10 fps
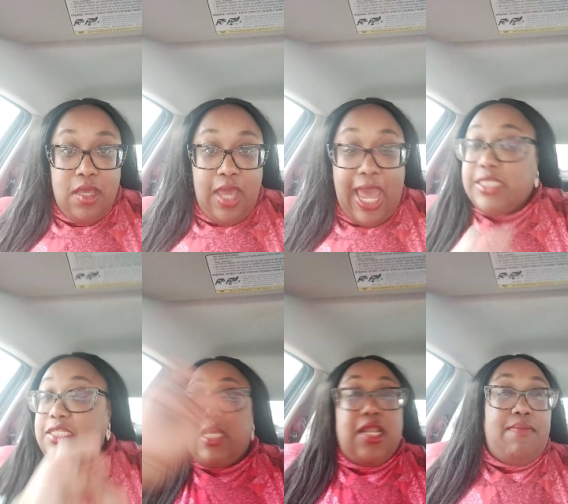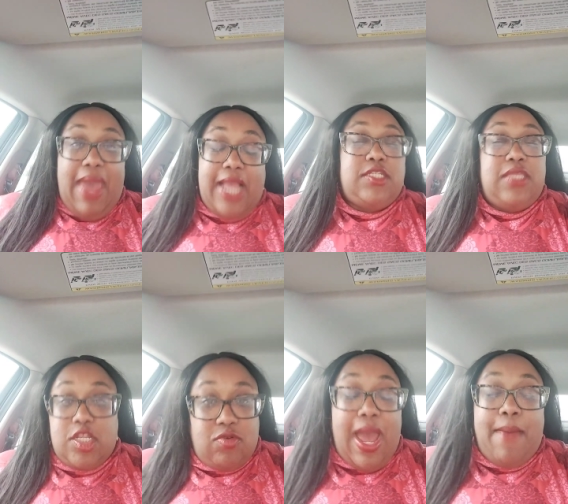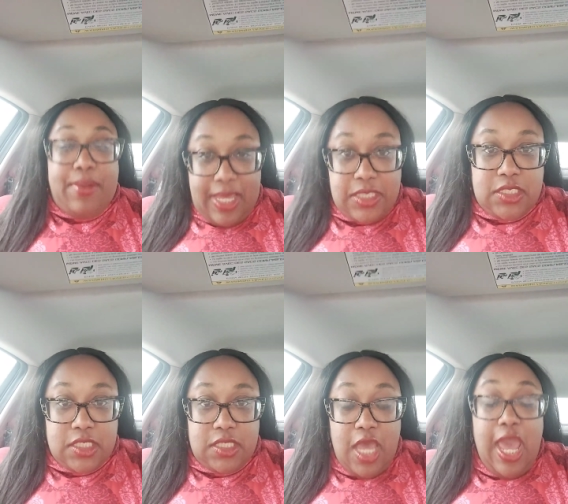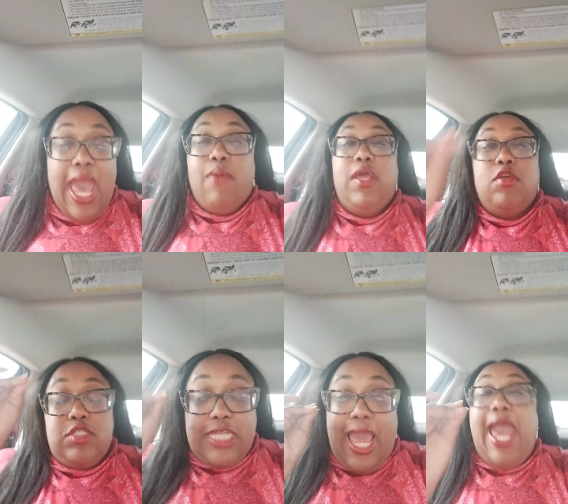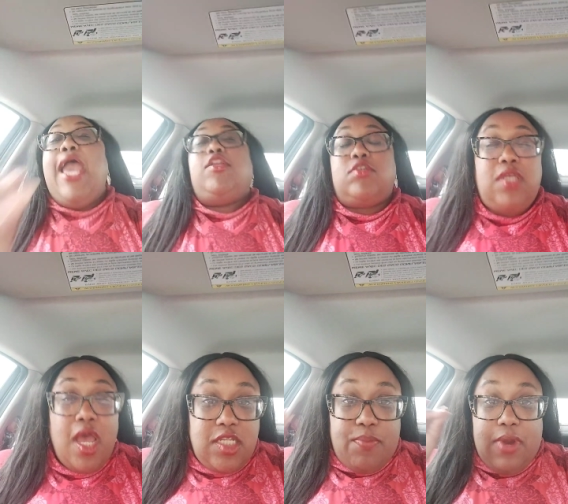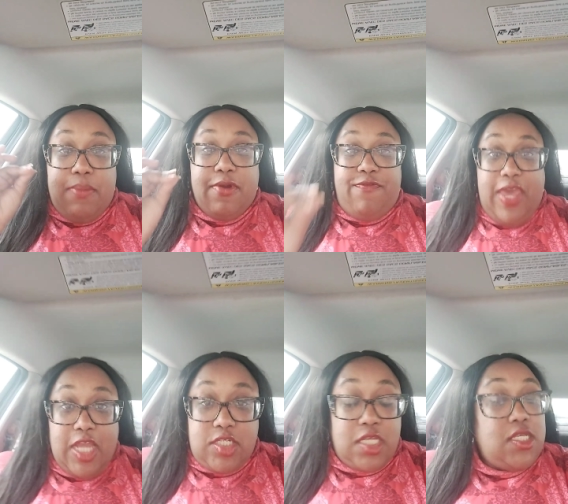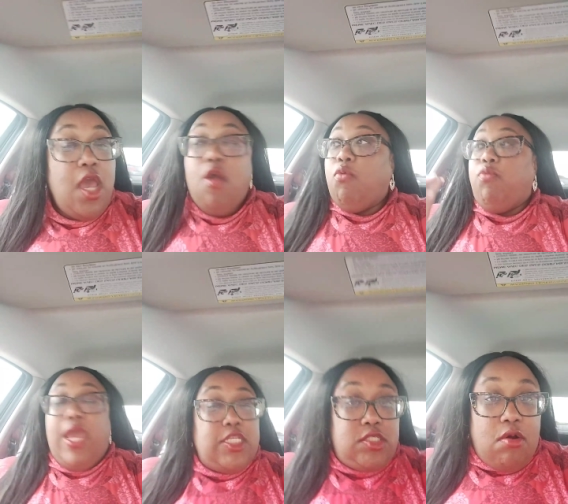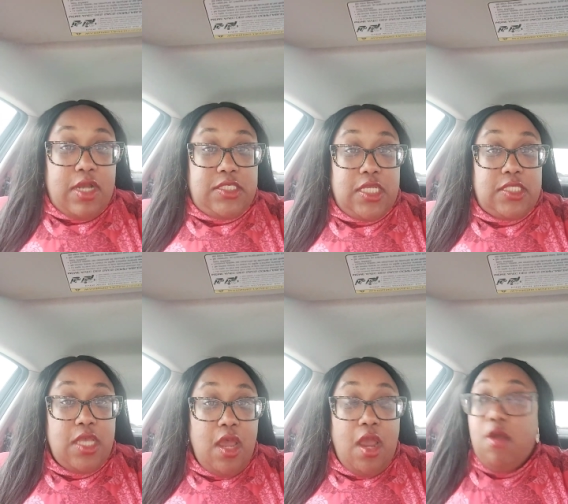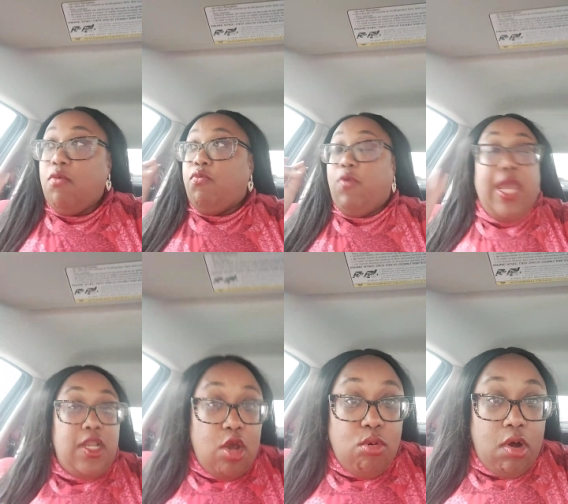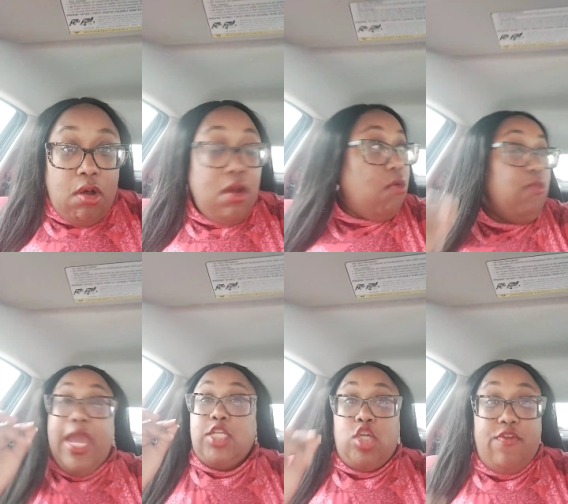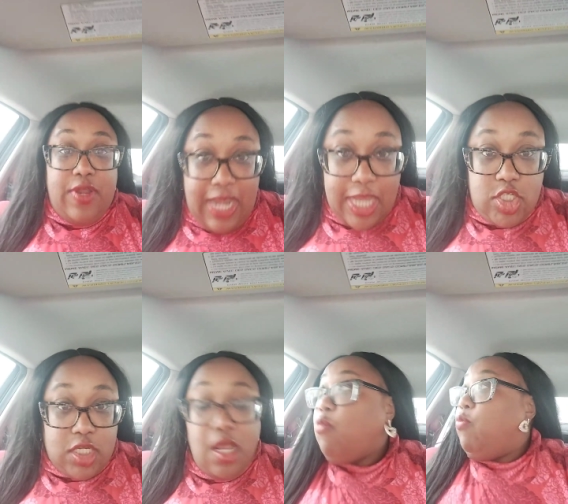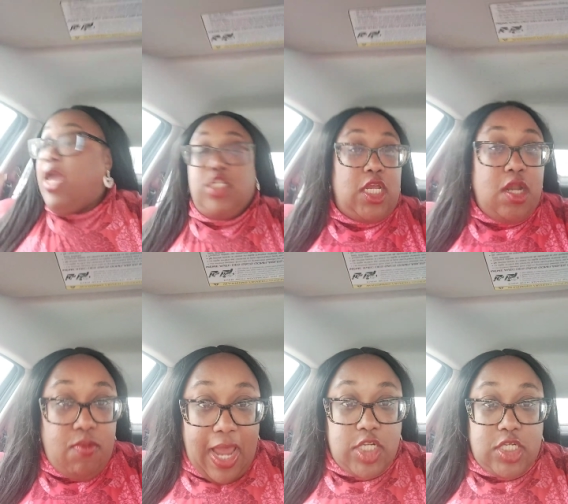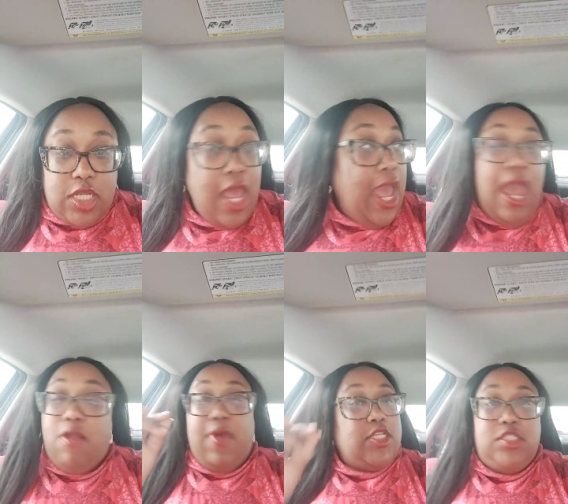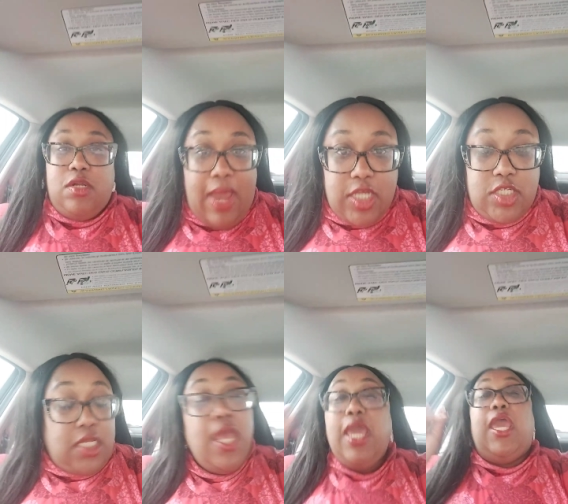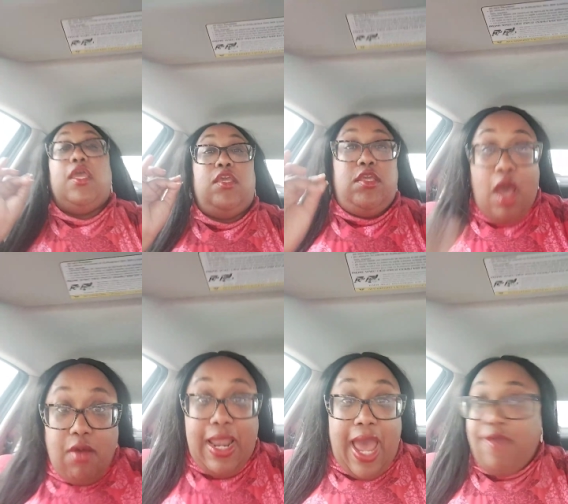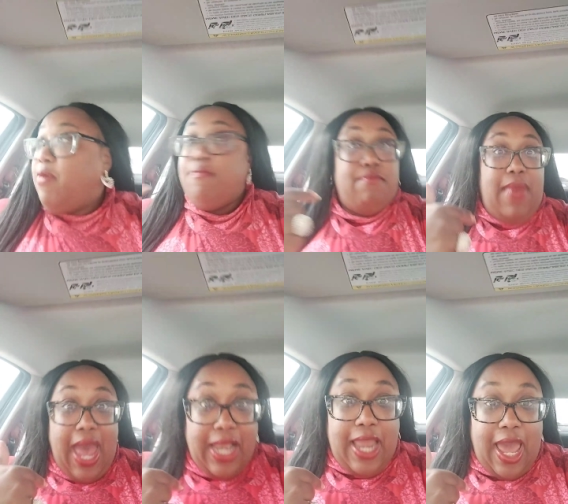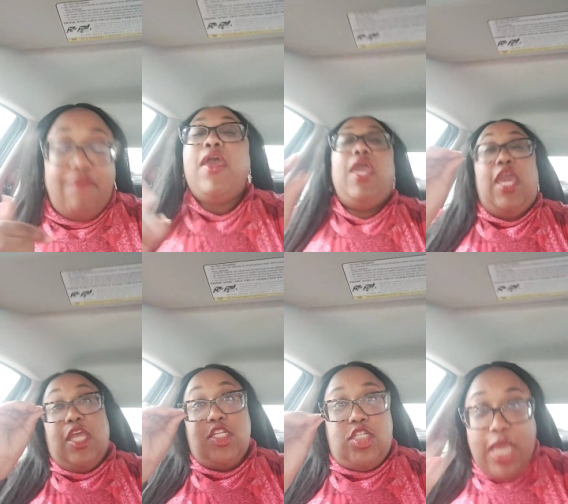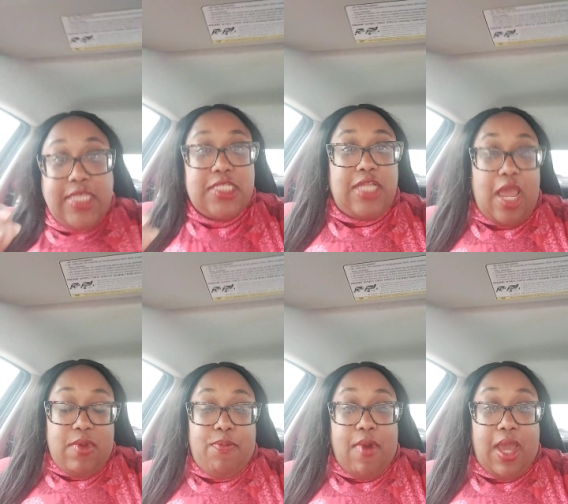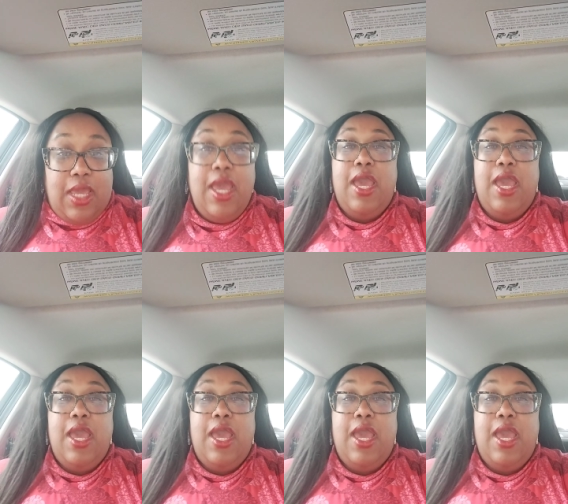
And send them back to their dry places. And we loose the angels to bring provisions, resources, renewal, rejuvenation, regeneration, and restoration in your life, my life. In Jesus' name we pray.